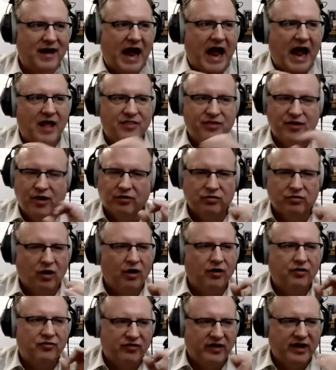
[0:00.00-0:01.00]
And they're
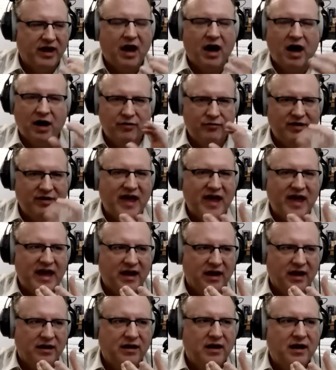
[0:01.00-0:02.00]
largely
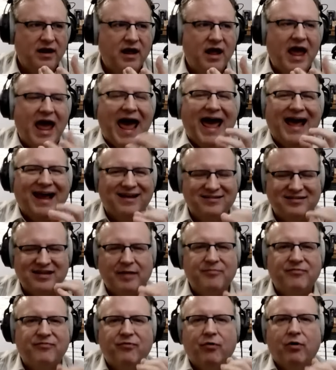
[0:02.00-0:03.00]
unrelated,
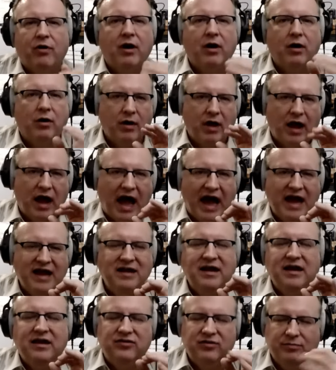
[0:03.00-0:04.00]
except for I
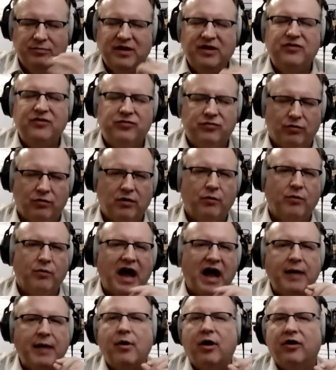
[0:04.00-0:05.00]
need to be sure when
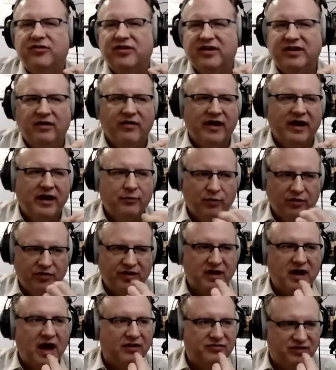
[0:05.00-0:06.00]
I'm articulating with the
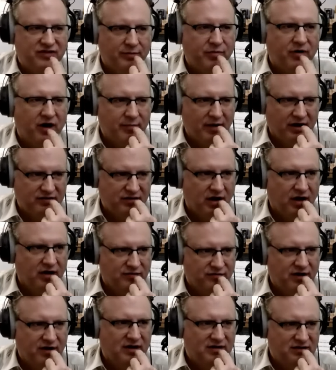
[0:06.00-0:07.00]
consonant part of my tongue, the
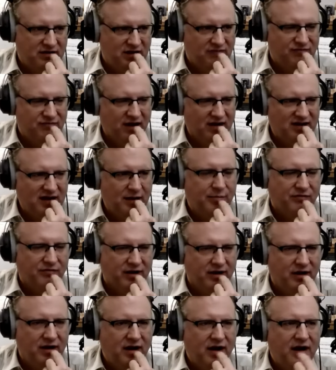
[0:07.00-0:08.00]
very, the very tip of
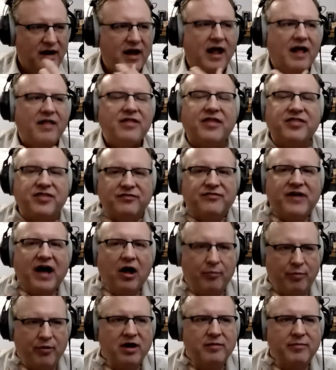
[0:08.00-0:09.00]
it, that the
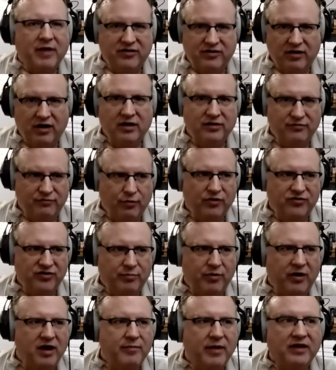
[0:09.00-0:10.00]
vowel part of my tongue, the voicing
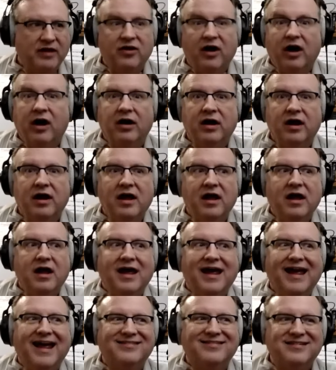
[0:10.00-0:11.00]
part of my tongue,
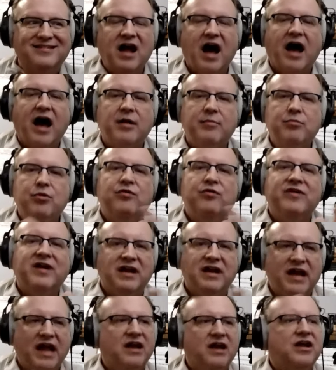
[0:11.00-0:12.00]
is not
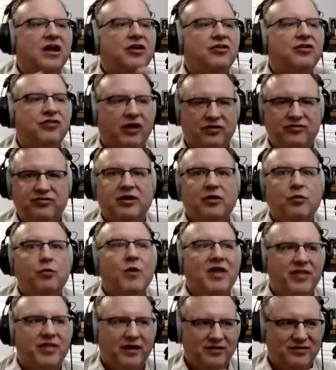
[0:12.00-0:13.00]
moving in conjunction
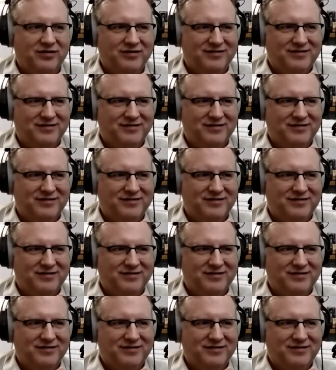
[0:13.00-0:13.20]
with it.